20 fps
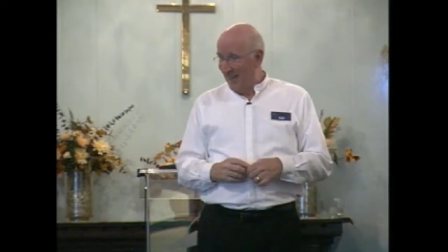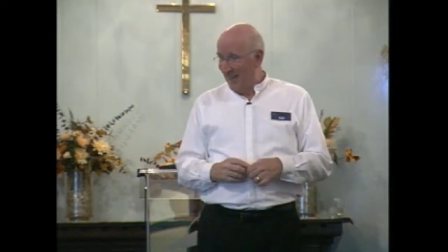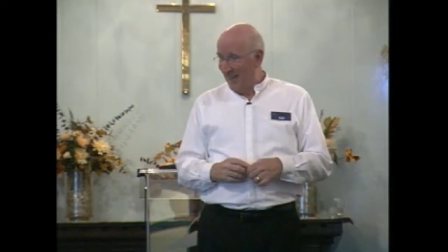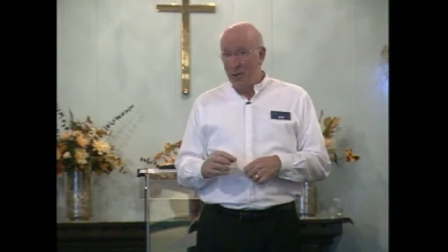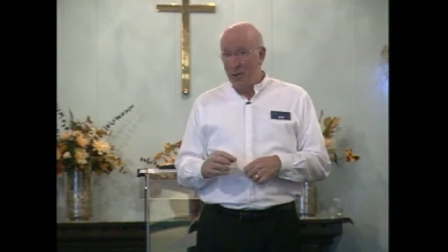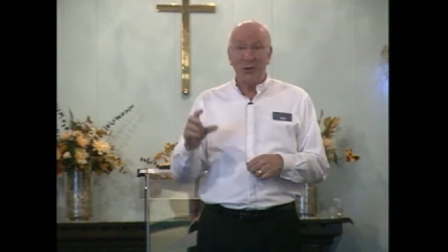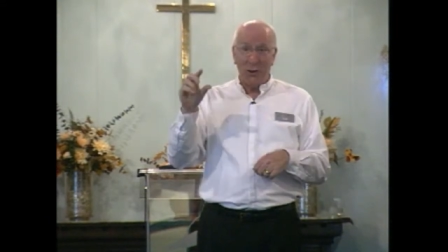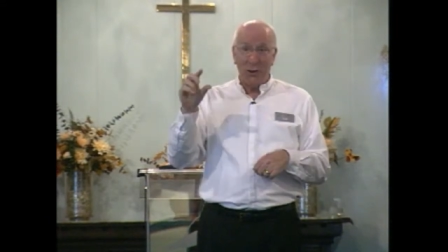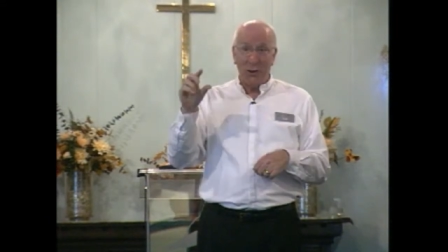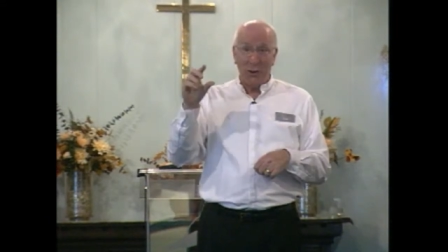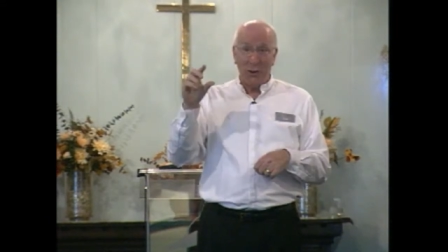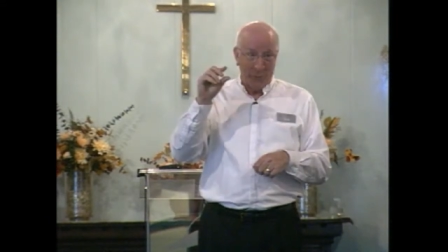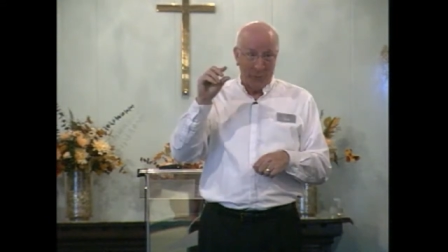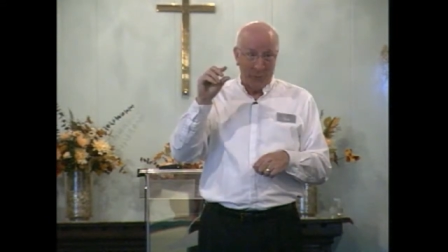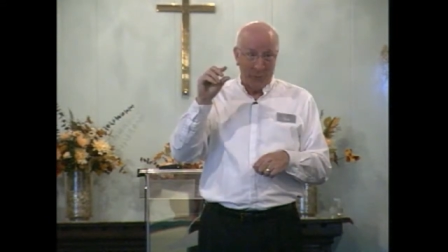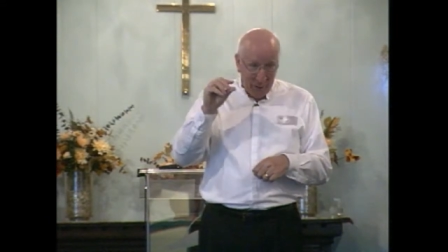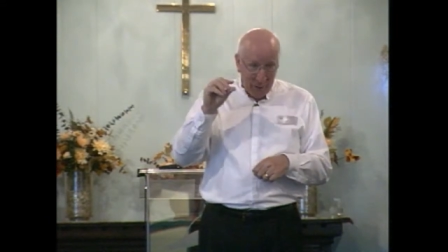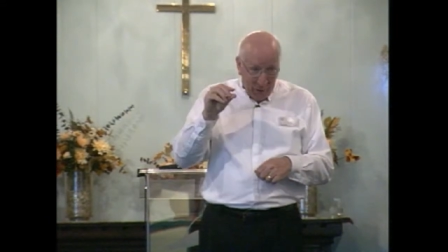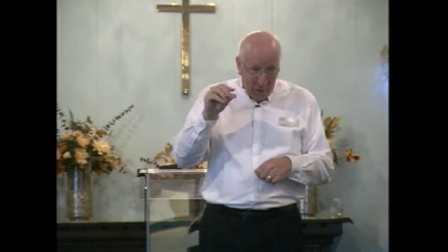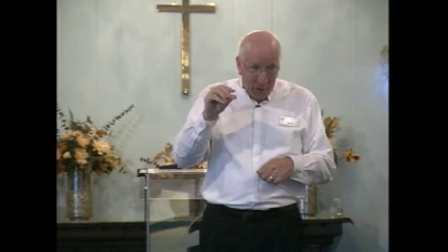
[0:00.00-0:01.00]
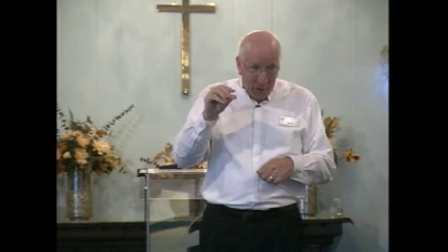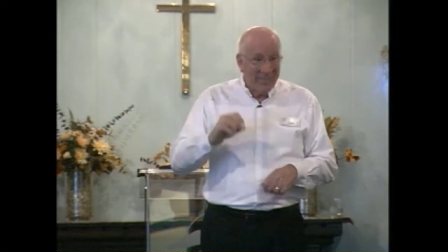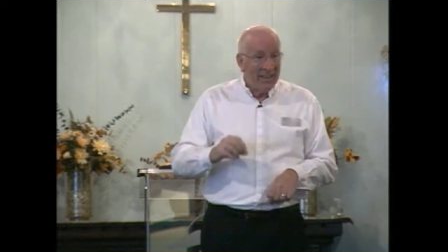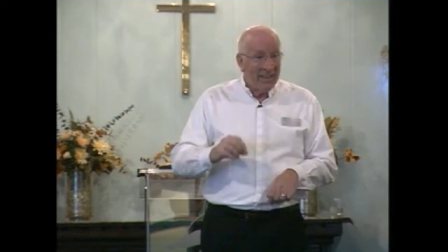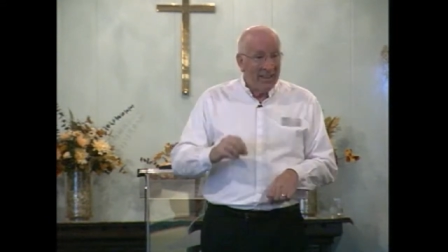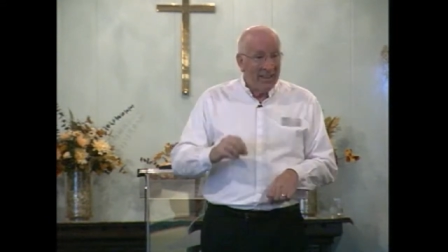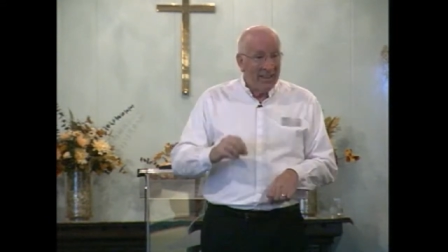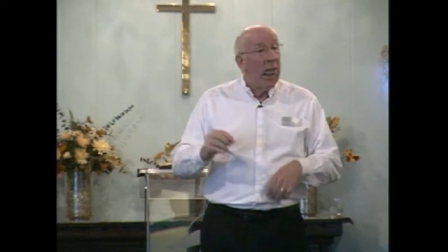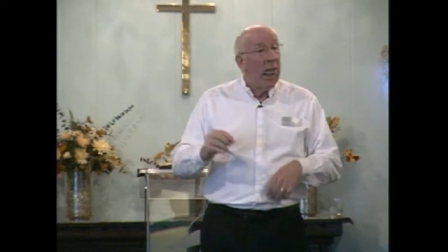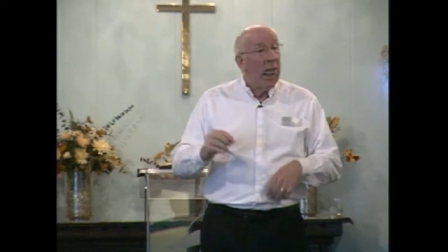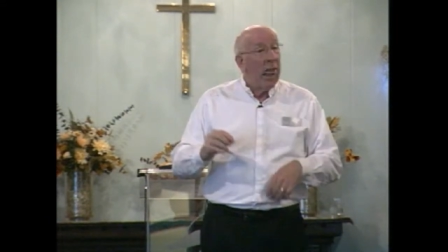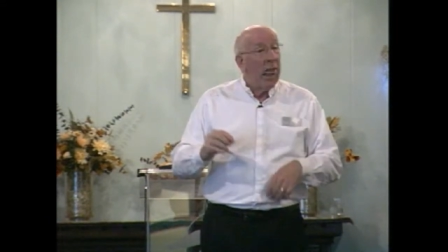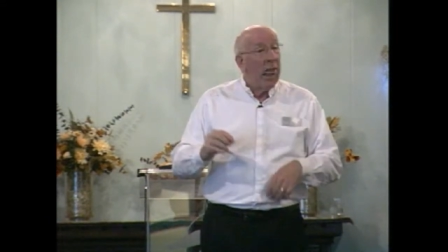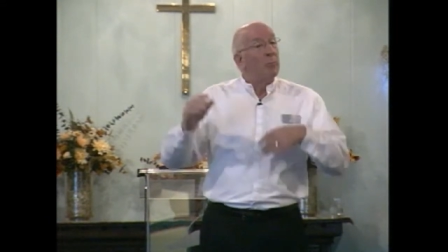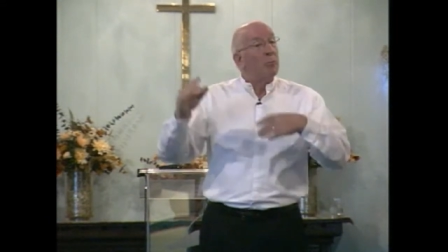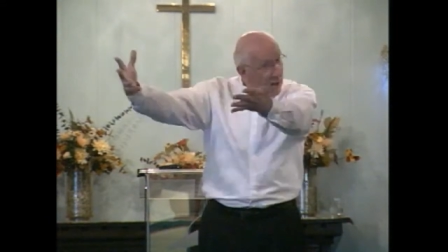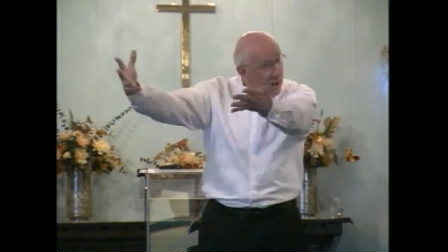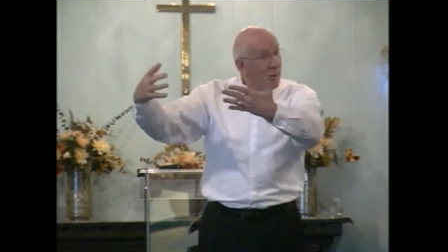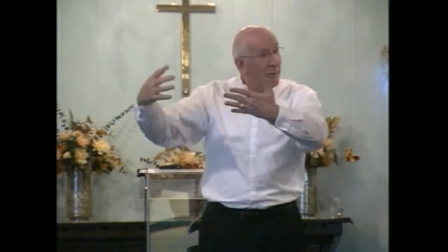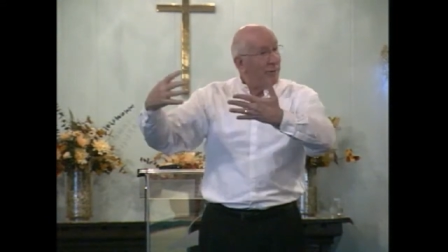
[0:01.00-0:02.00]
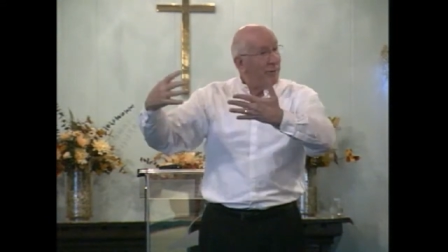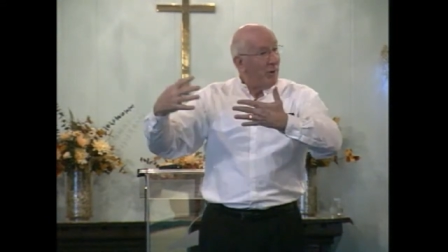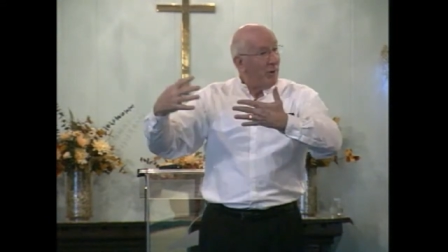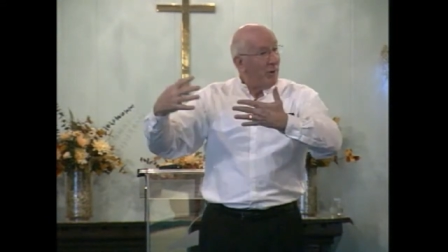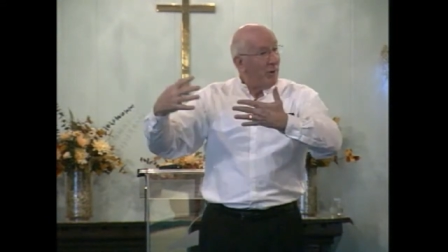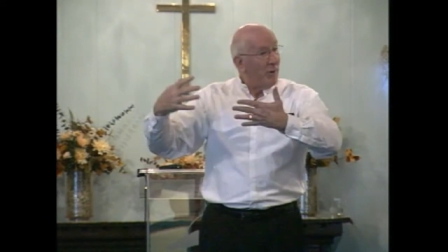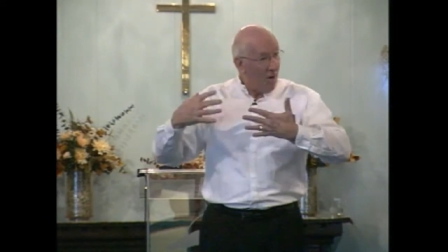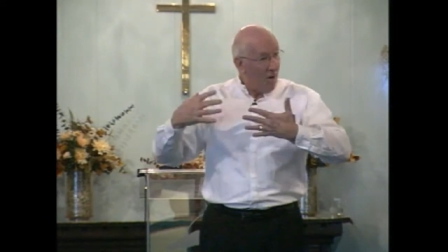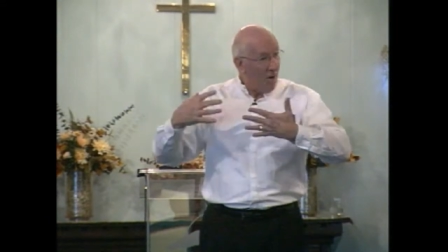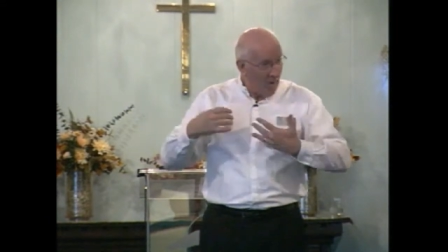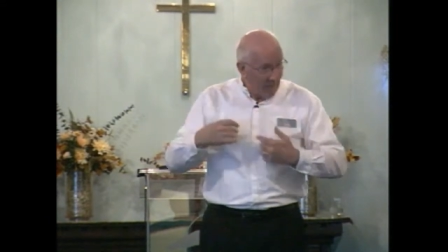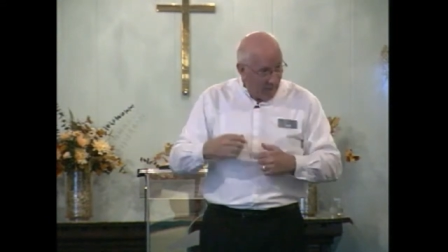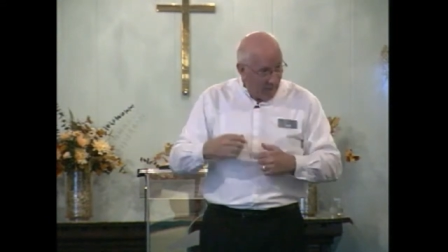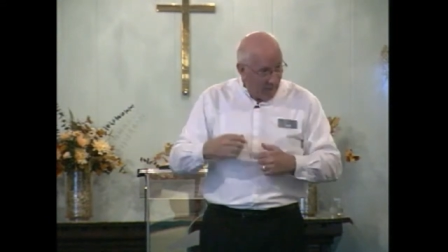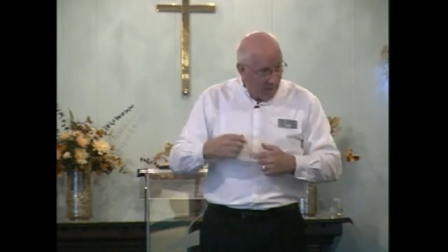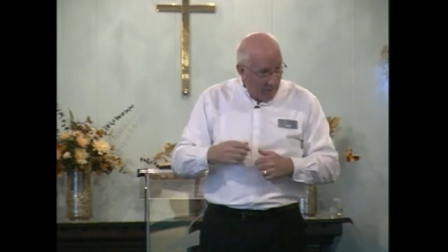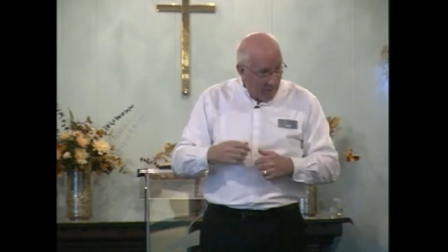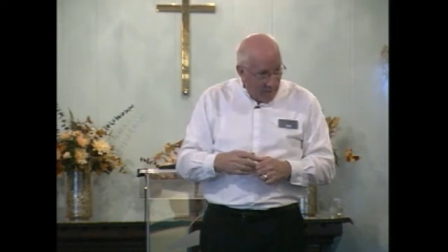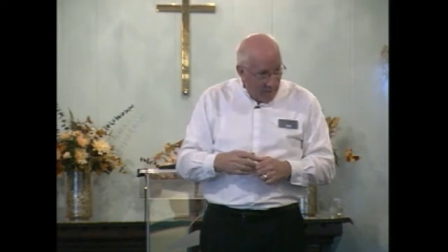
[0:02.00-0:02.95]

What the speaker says: still fear, brings in the fog.